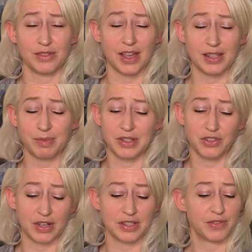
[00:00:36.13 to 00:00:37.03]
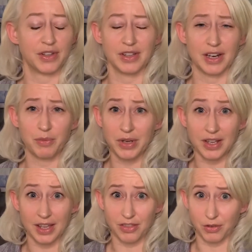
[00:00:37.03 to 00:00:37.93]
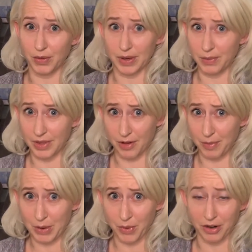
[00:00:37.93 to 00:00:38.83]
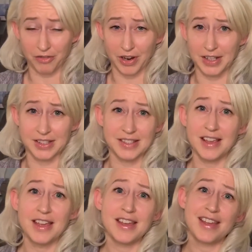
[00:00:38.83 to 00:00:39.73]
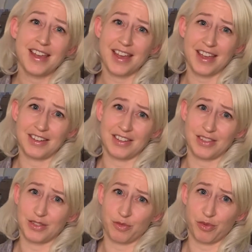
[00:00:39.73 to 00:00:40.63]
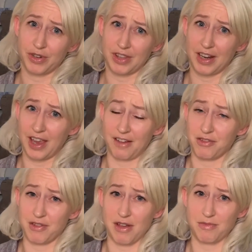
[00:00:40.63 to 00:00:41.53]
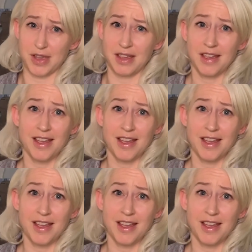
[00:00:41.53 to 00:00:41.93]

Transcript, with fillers: That's been stressful and I wouldn't get through it without my work friends and the support that I have around me.